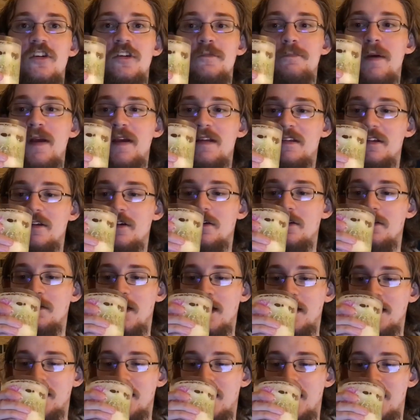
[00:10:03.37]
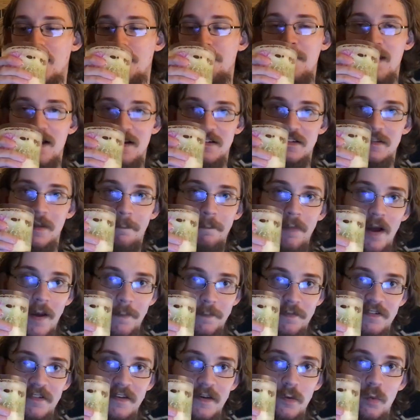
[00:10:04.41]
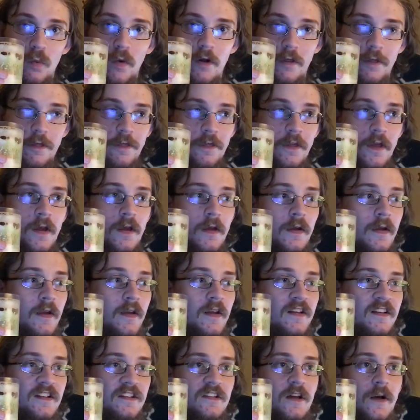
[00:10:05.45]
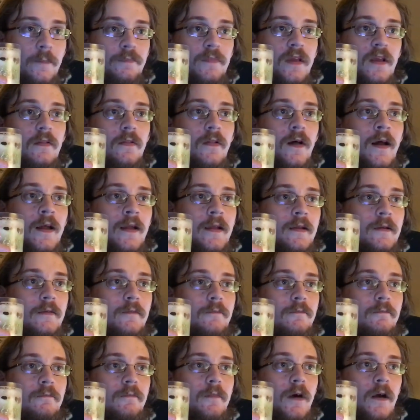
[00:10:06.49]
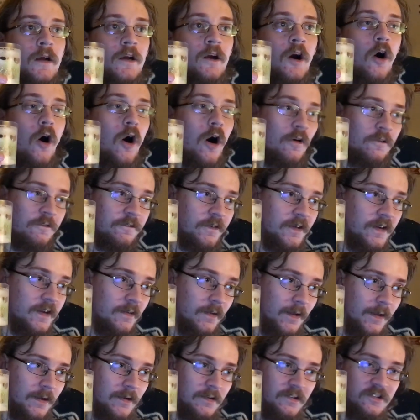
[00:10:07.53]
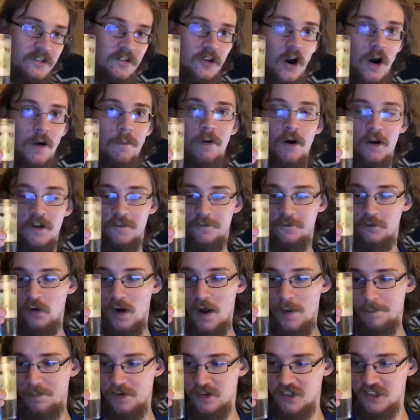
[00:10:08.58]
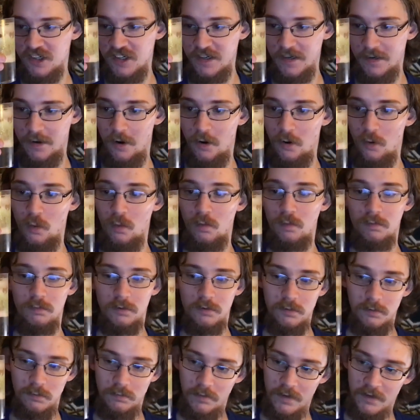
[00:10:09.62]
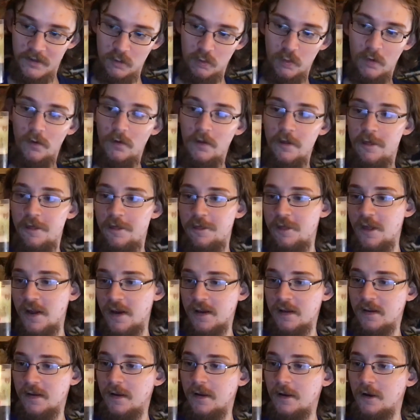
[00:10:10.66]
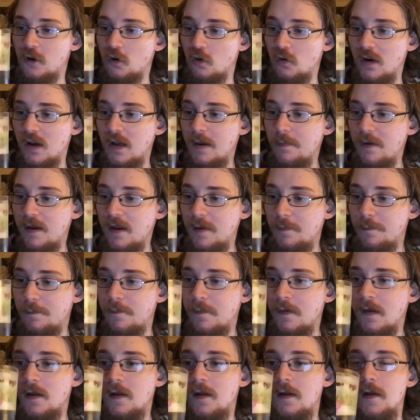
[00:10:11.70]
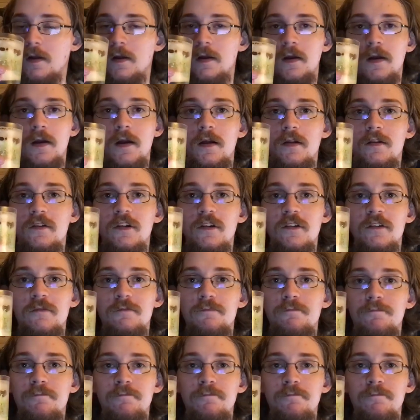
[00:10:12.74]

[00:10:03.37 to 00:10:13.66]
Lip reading: is basically like I mixed a Pepsi with something like a coffee, like a Starbucks Frappuccino. It's really thick and creamy. And it just